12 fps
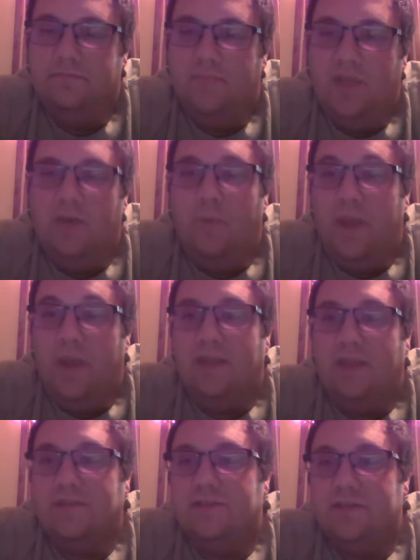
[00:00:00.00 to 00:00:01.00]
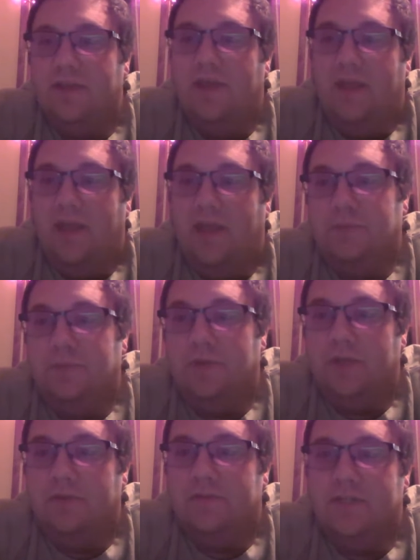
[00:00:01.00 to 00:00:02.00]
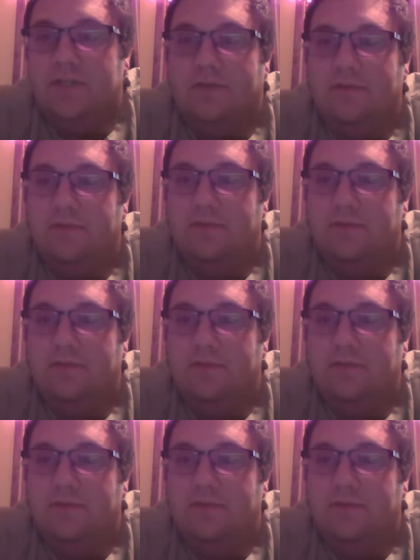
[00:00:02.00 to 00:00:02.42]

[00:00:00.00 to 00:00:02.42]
Yeah, Wayne, that's a pretty good deal.